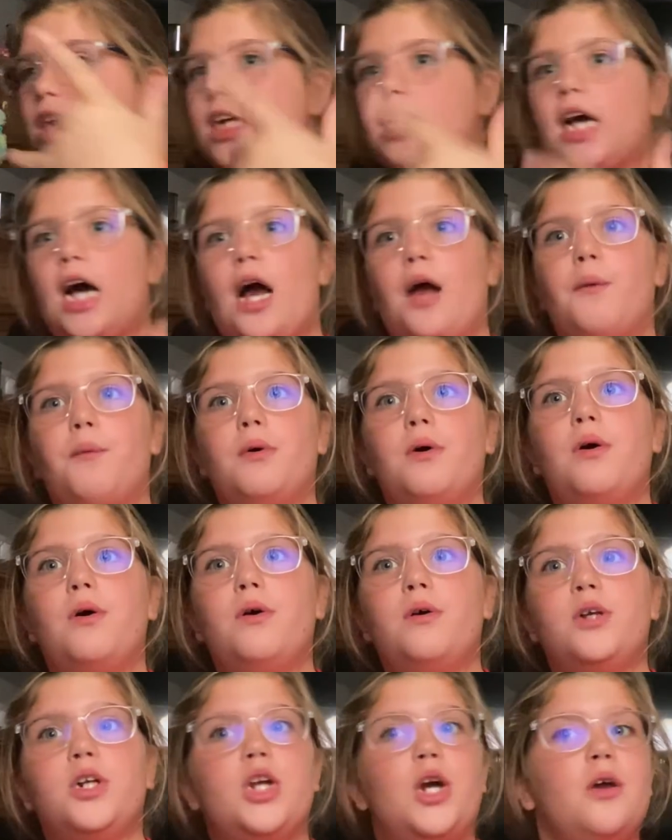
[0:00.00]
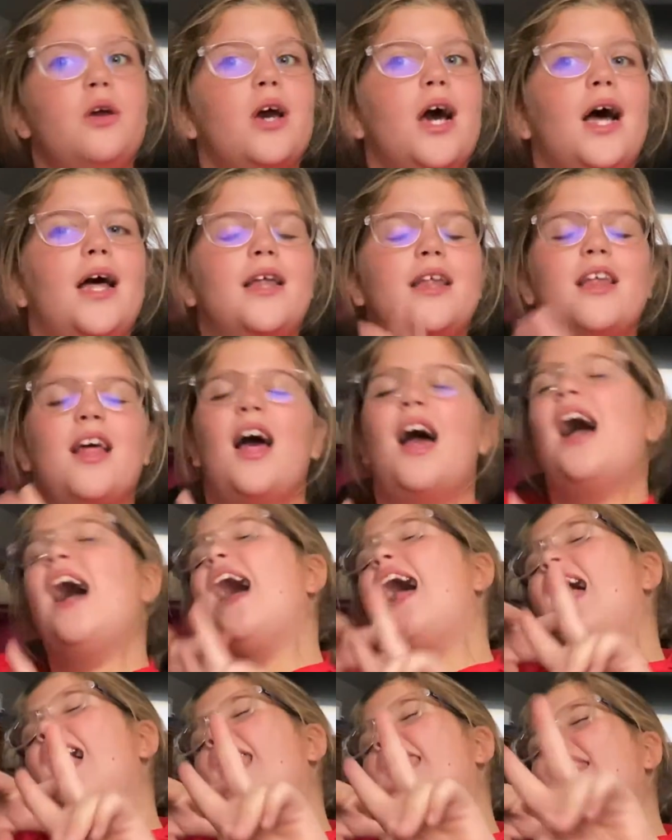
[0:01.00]
it, I will show you guys.
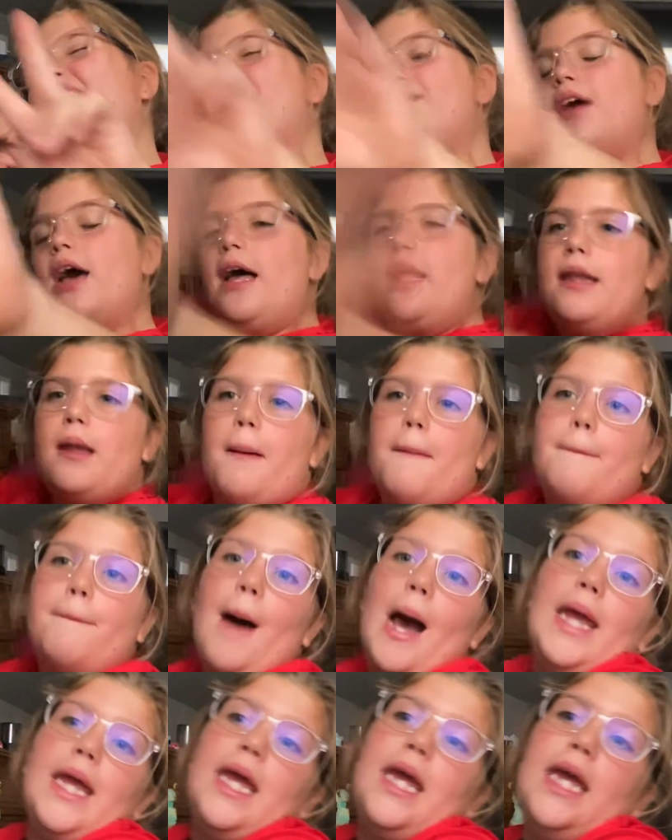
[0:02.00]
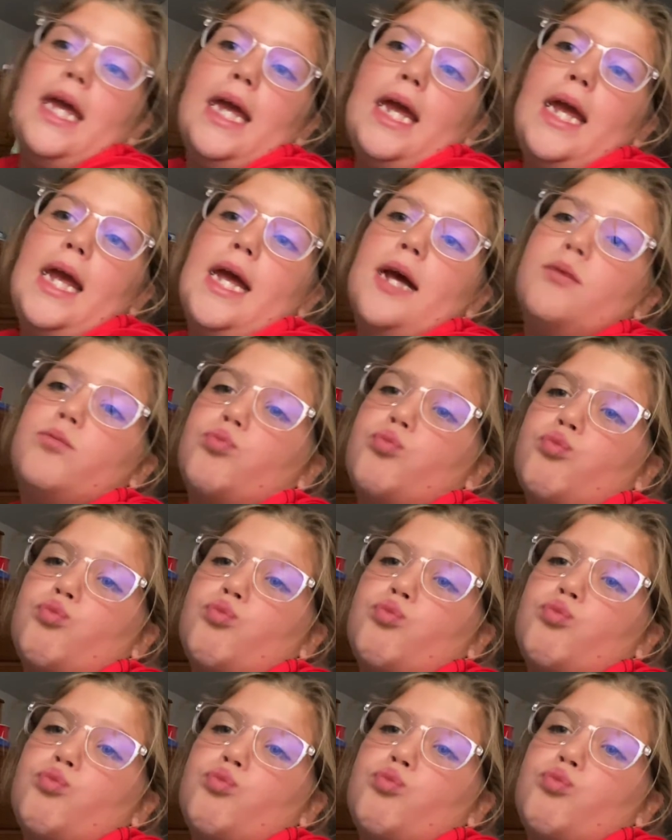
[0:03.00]
Love you guys. Bye.